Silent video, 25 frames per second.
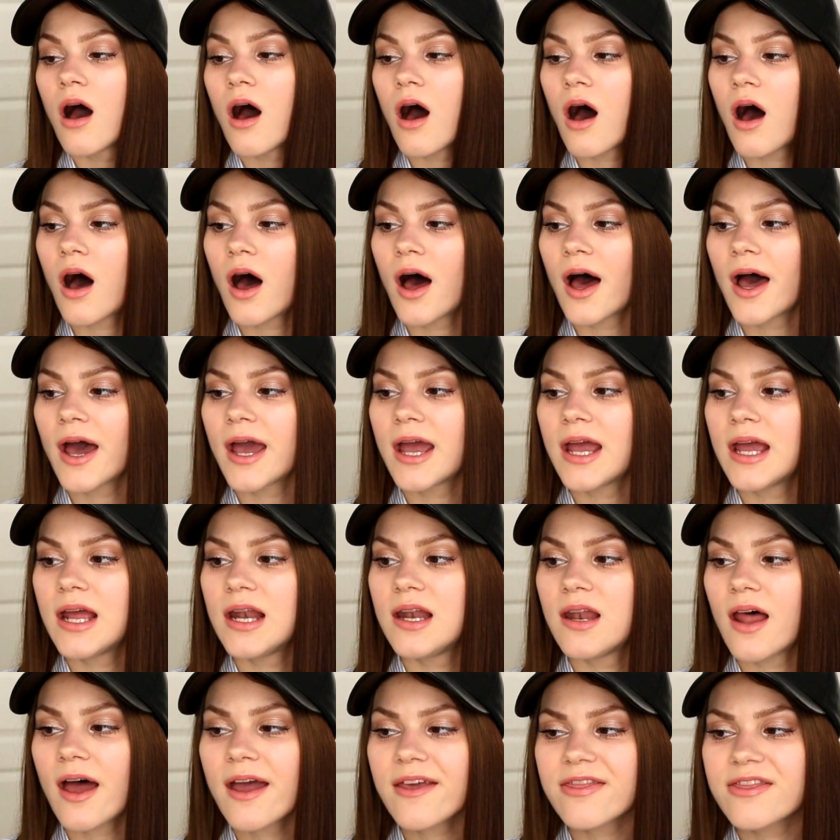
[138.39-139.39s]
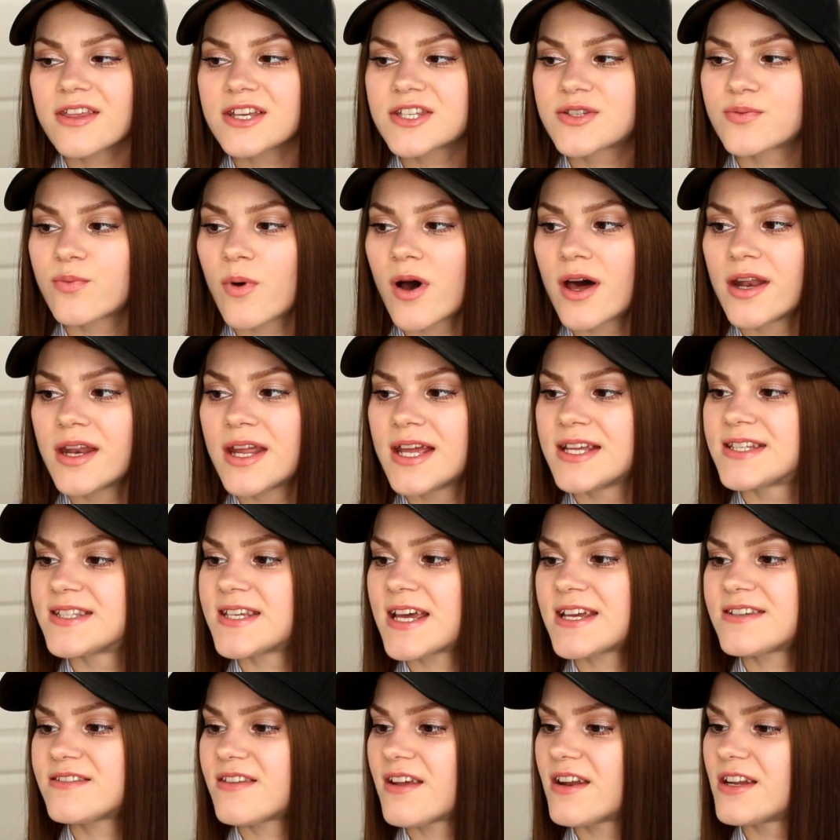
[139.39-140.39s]
I like this one. It
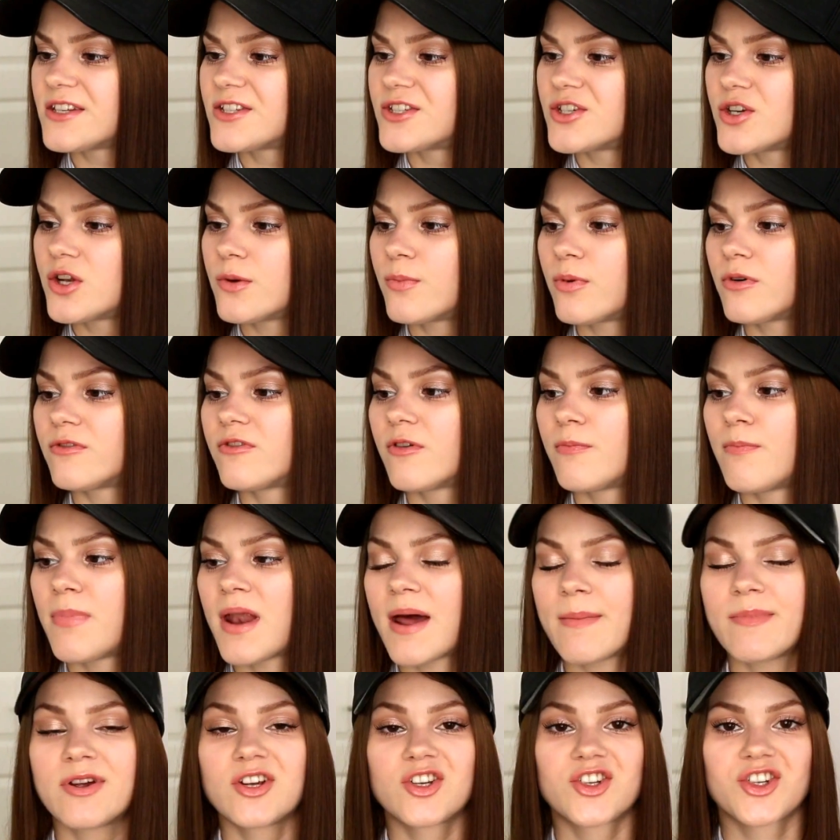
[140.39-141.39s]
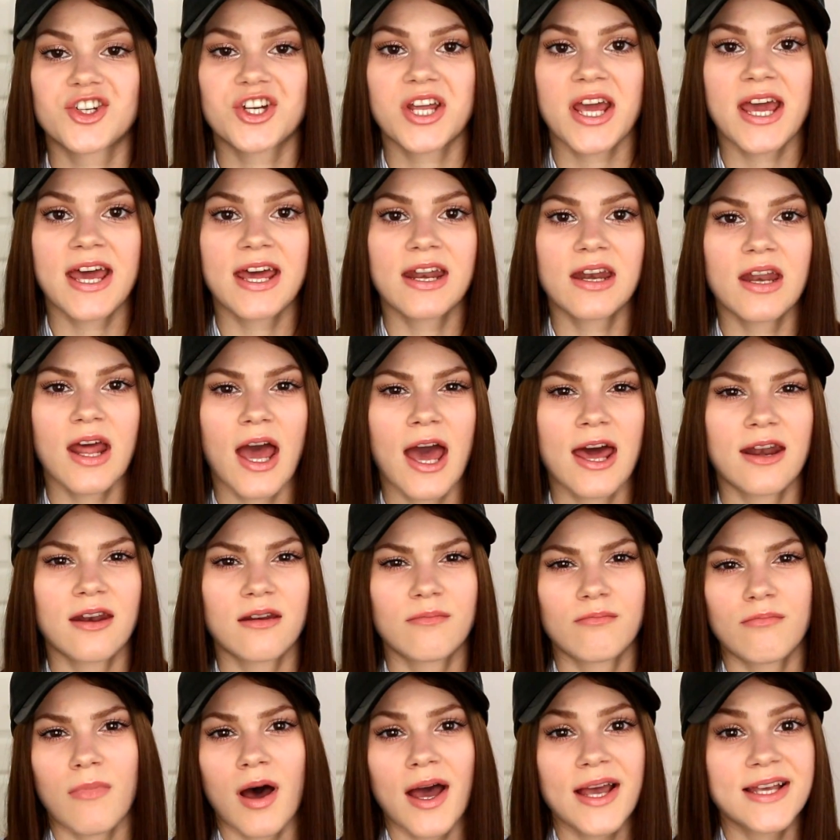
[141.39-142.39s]
says that it's suitable for blemished skin
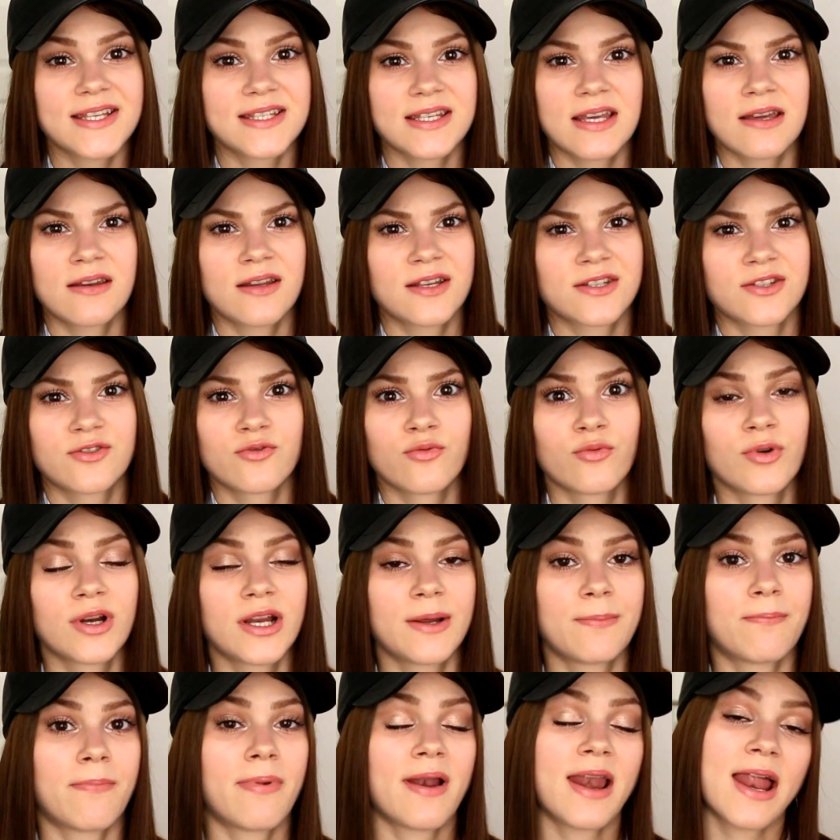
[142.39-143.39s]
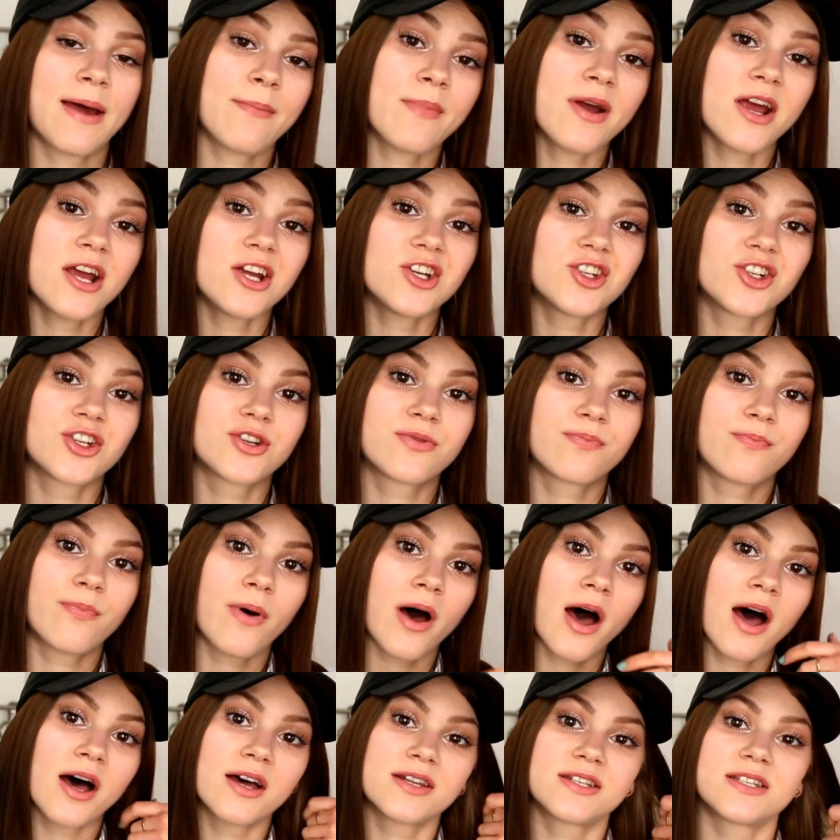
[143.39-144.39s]
and my skin isn't really blemished
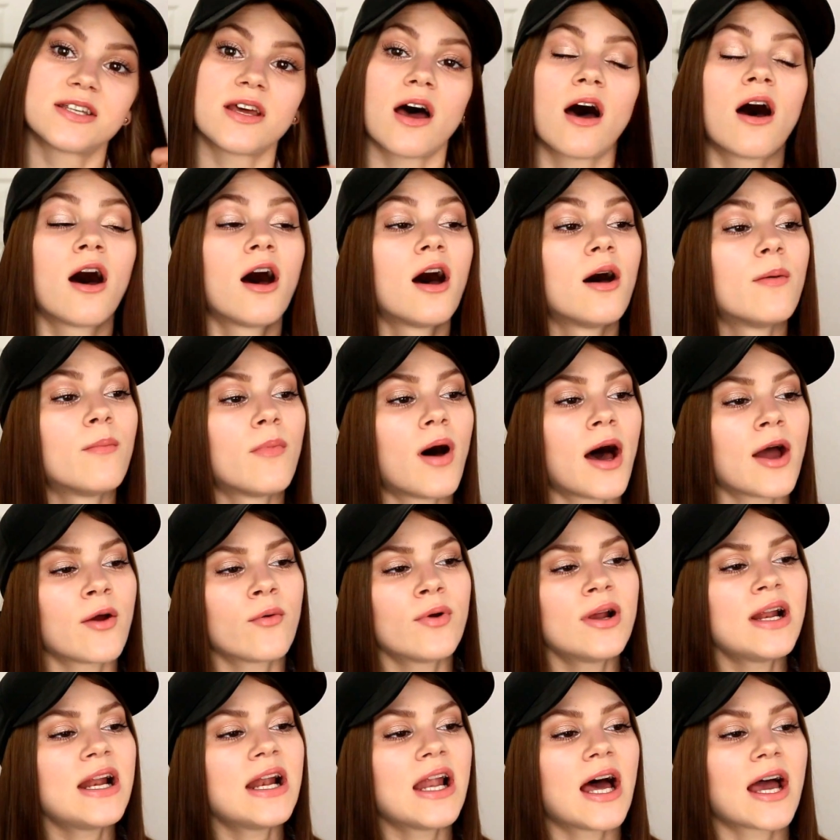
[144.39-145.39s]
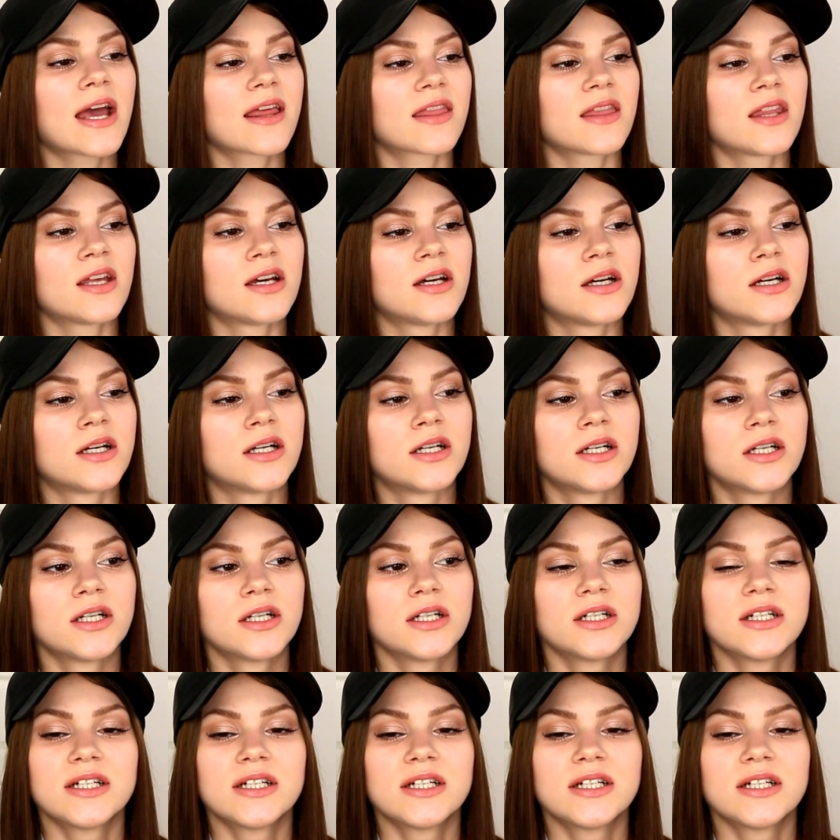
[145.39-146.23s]
but um, I really like the